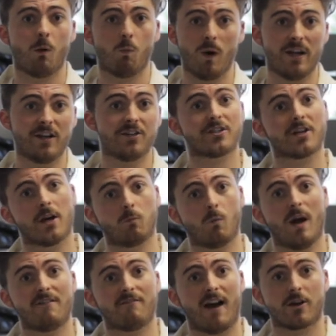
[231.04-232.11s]
wind and
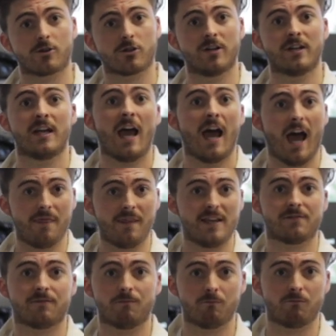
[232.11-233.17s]
wave action, and
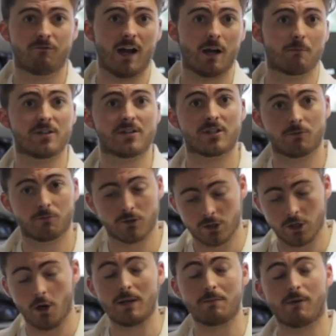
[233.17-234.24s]
these fragments
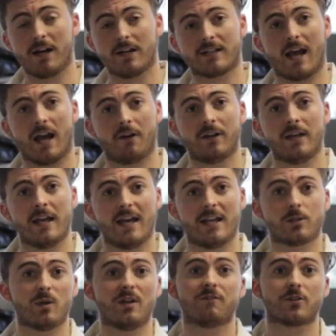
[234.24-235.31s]
slowly break down
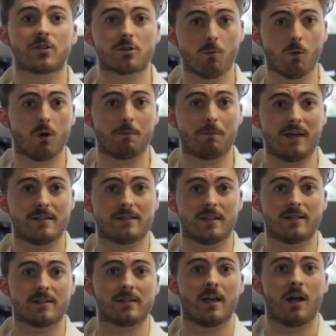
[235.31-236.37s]
into even smaller
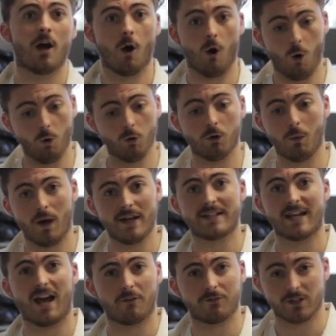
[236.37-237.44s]
pieces, all the way
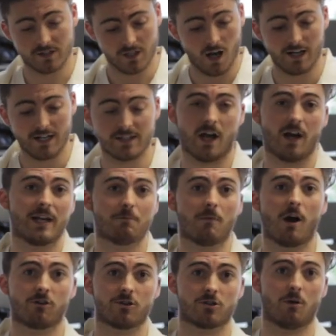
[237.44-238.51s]
down to tiny
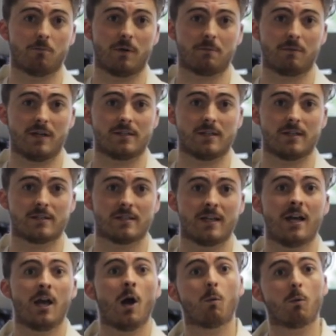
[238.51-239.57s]
microscopic pieces.
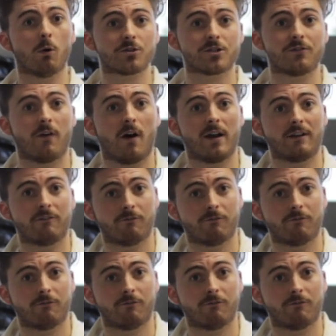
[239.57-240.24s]
We're also finding